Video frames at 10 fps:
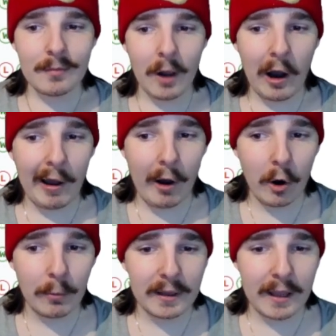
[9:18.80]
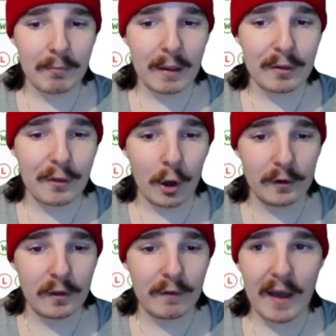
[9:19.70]
I hope. Yet they're third.
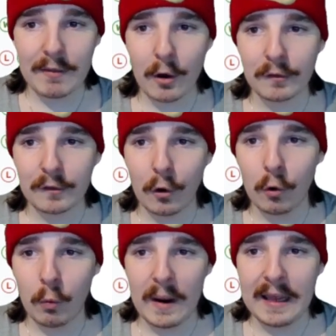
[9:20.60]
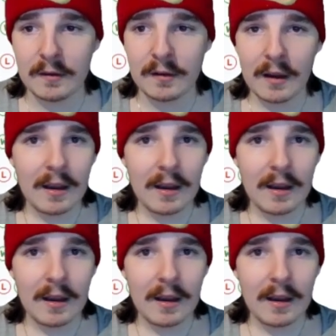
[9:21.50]
So they've had those two wins.